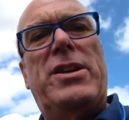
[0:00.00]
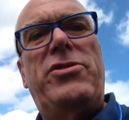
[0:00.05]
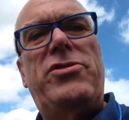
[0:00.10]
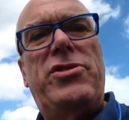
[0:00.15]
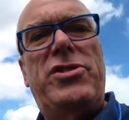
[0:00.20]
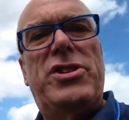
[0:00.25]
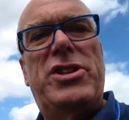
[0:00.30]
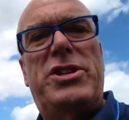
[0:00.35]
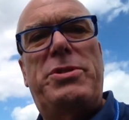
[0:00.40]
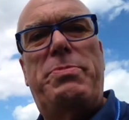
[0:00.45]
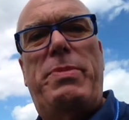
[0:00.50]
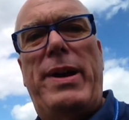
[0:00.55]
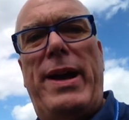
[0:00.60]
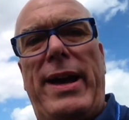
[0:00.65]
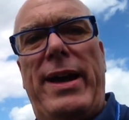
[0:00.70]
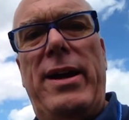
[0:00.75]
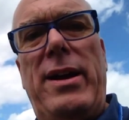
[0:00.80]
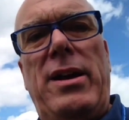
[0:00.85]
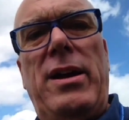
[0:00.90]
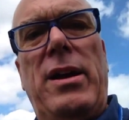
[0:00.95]
Shouldn't have
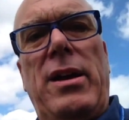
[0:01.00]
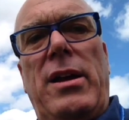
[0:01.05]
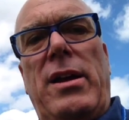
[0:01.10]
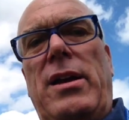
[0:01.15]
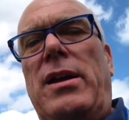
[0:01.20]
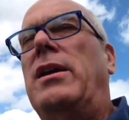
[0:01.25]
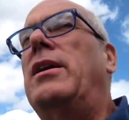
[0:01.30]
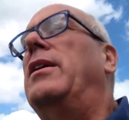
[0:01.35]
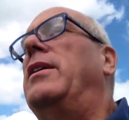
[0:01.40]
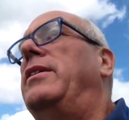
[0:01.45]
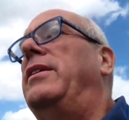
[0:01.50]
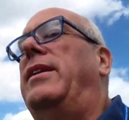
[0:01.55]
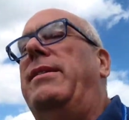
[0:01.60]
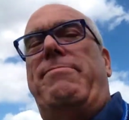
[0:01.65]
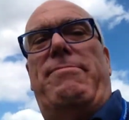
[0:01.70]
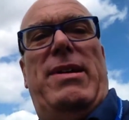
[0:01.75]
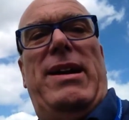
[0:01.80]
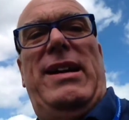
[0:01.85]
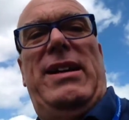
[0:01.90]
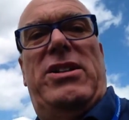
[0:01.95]
spit.
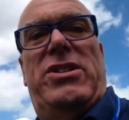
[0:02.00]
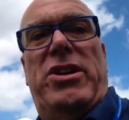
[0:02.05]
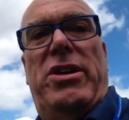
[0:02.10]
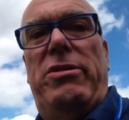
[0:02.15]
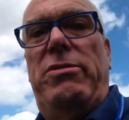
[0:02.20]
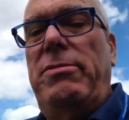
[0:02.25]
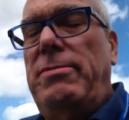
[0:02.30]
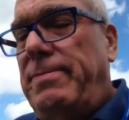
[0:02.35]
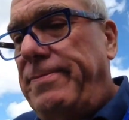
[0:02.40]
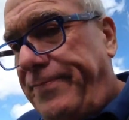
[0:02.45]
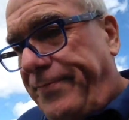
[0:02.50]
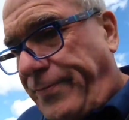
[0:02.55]
Didn't mean to.